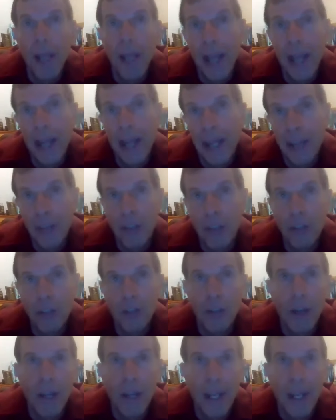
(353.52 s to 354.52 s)
and
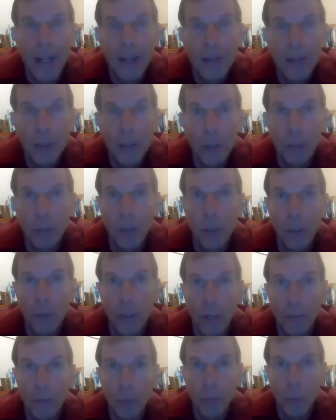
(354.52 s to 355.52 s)
SSI and how these
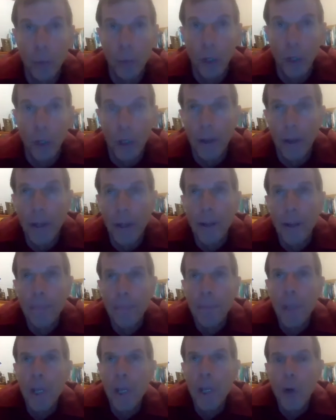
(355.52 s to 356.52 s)
programs work.
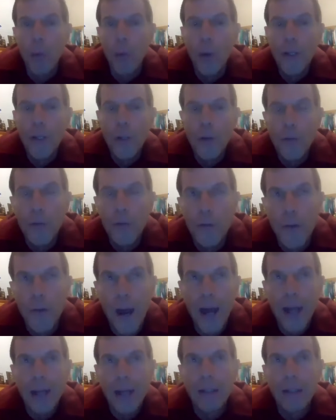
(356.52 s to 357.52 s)
When you
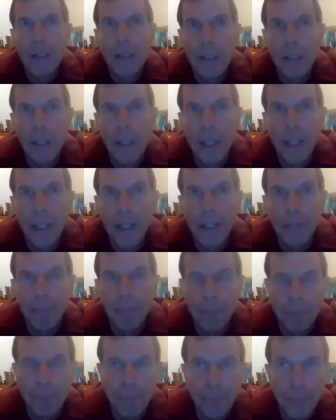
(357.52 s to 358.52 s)
file a
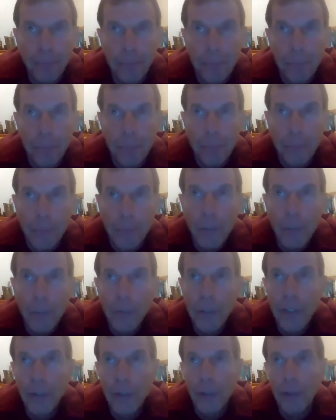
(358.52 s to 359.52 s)
claim
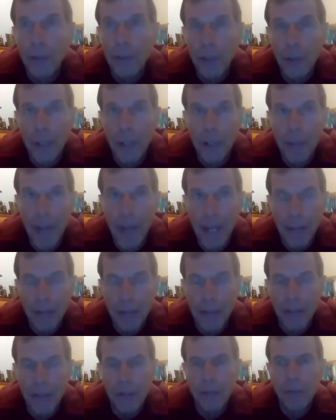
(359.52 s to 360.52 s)
for disability
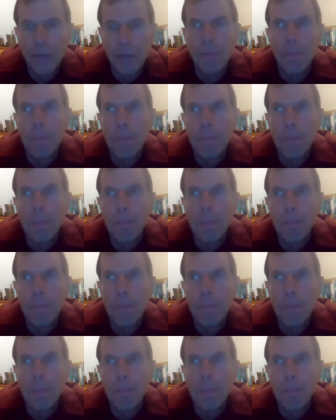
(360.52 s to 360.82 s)
benefits,